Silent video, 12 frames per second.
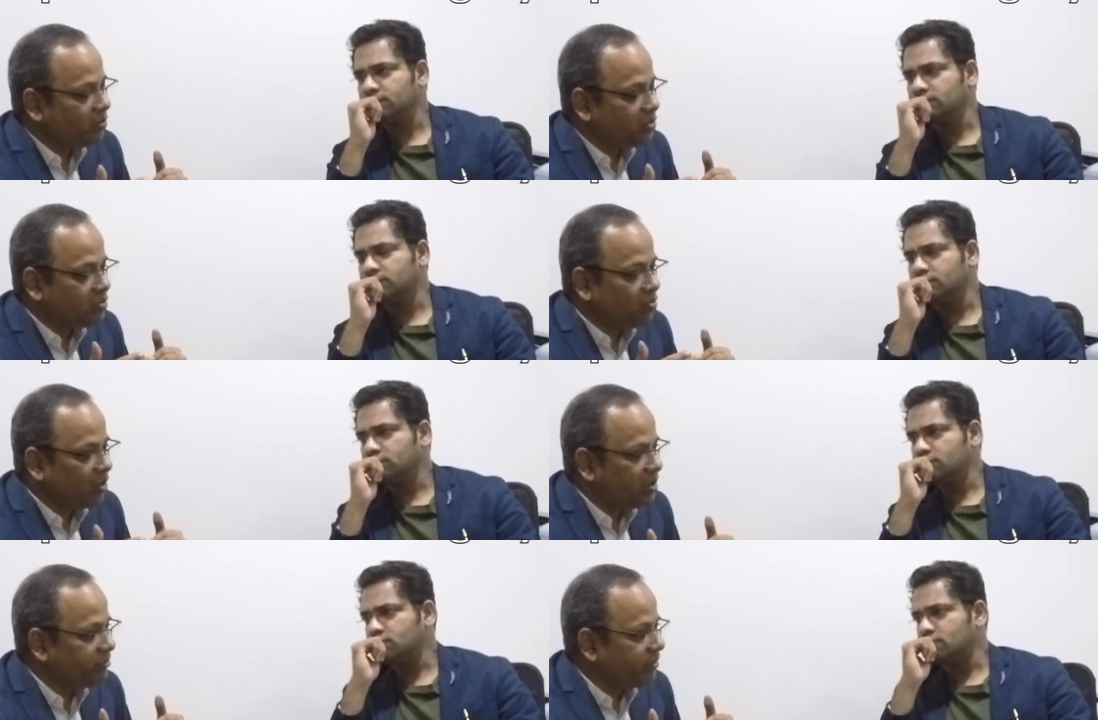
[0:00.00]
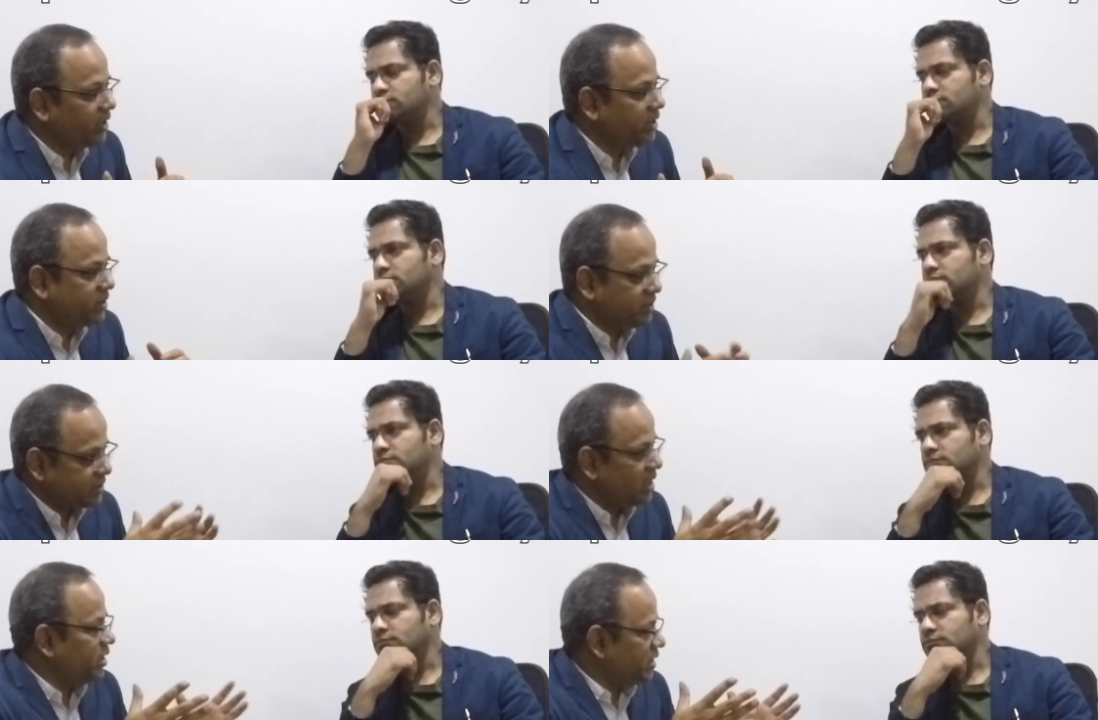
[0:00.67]
Speaker 1: would qualify?
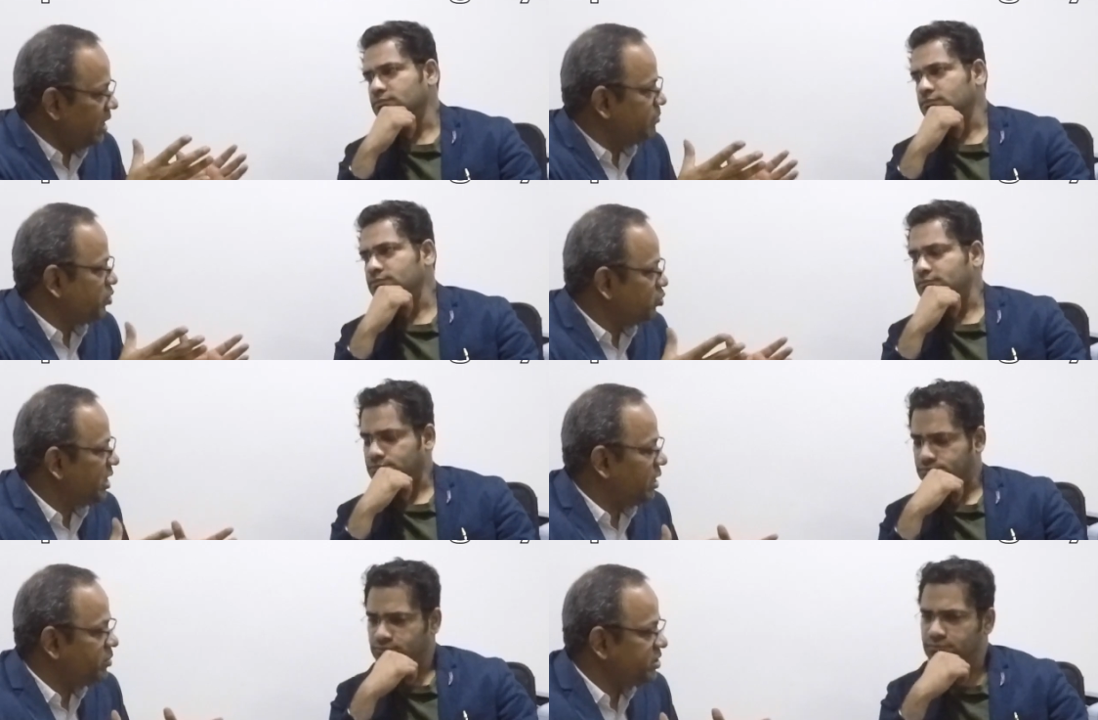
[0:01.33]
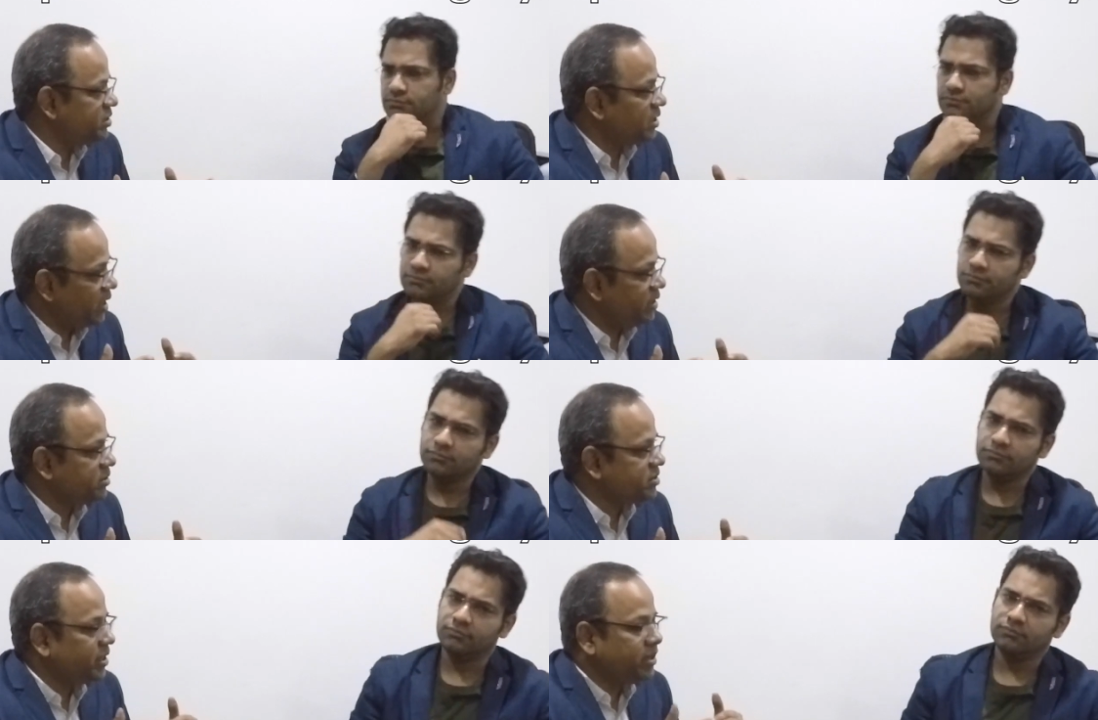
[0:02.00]
Type 2 diabetes, I
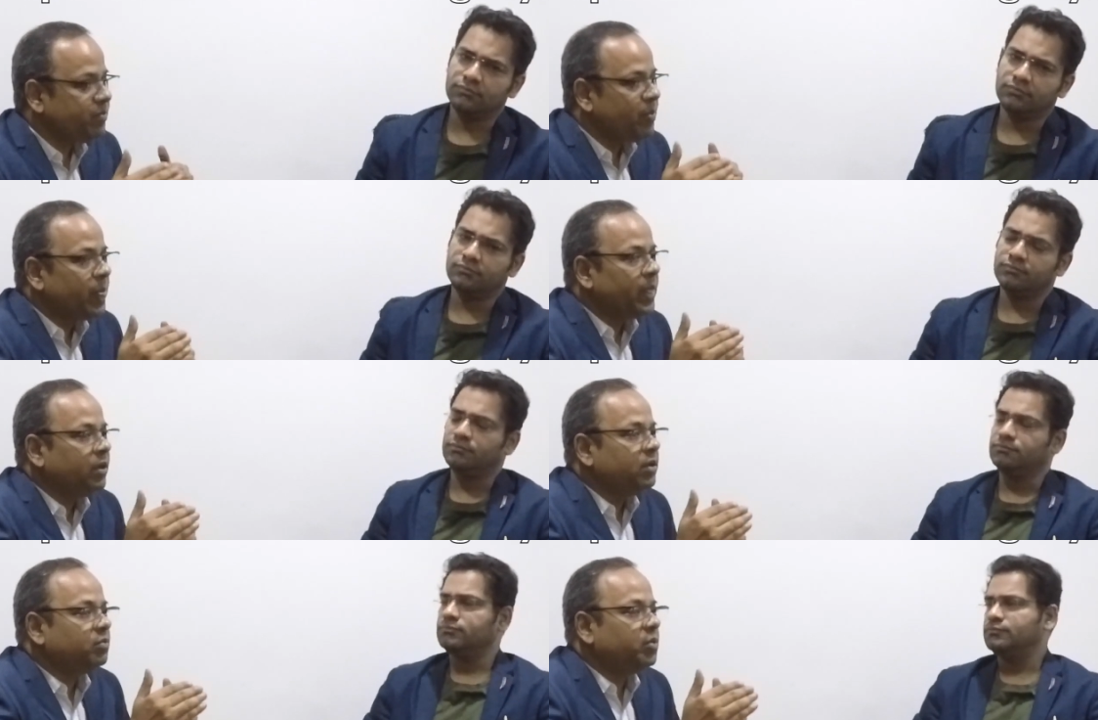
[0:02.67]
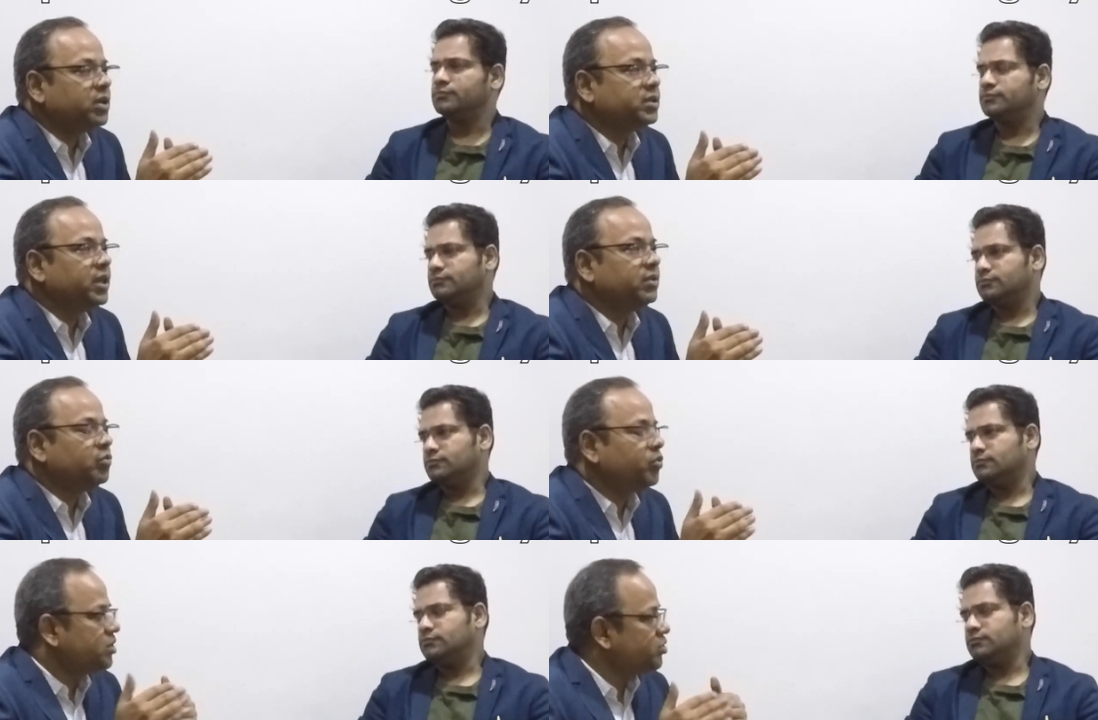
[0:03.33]
understand, but
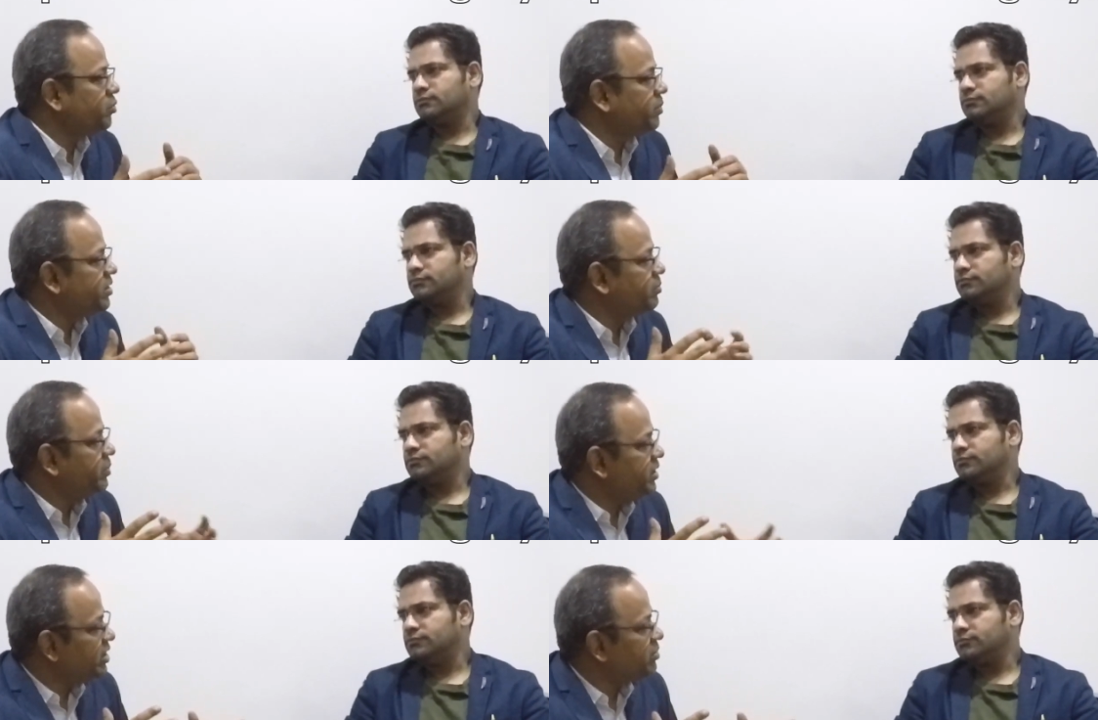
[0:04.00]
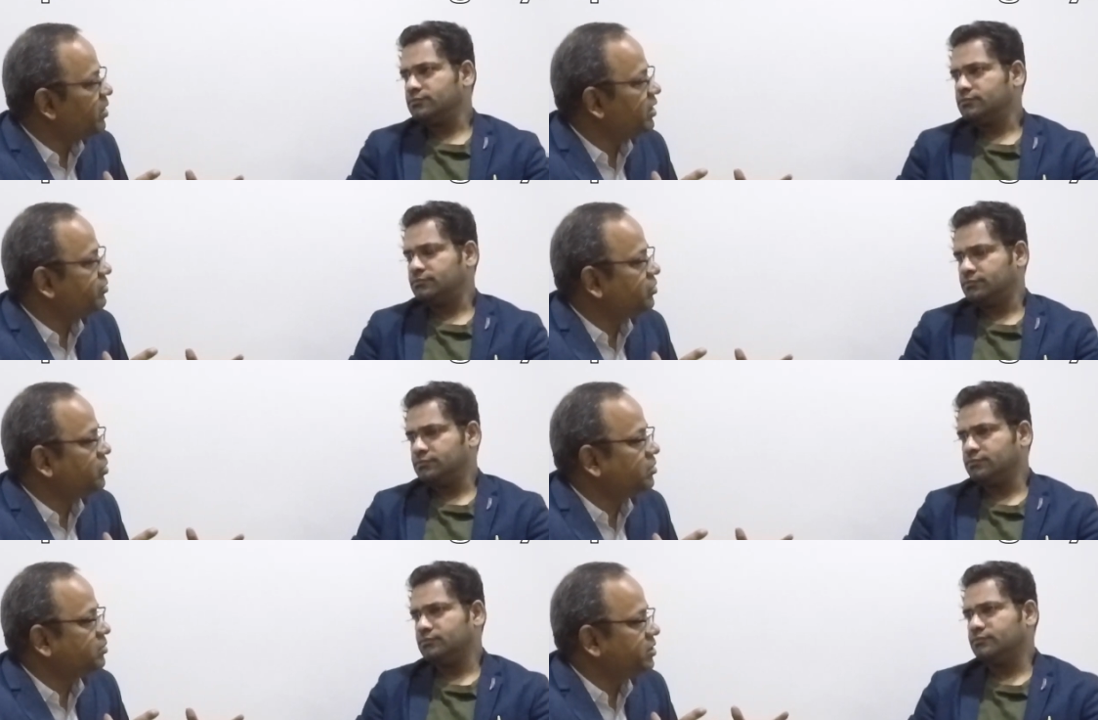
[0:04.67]
then what should be the BMI
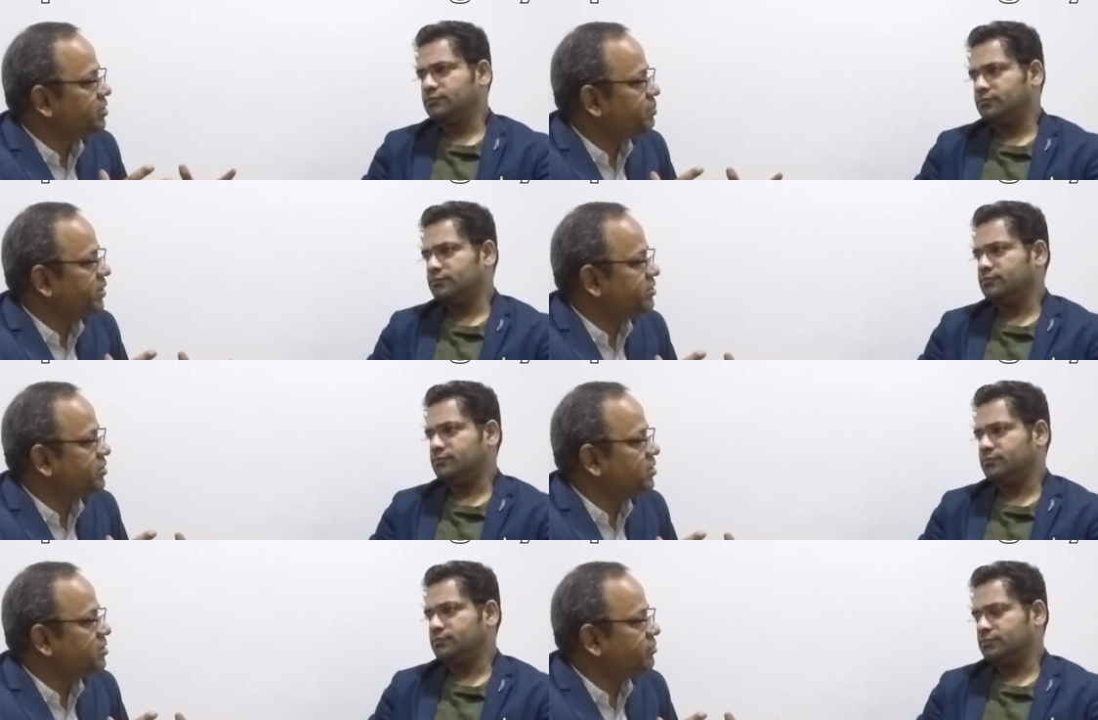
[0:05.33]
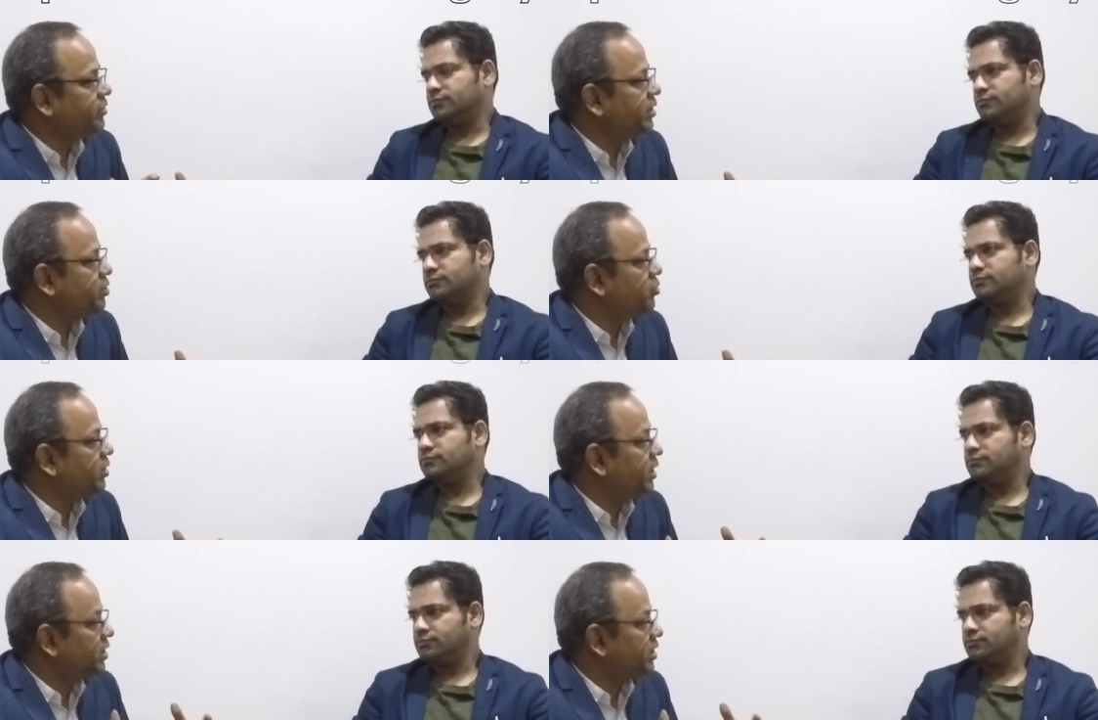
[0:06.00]
for these patients where you can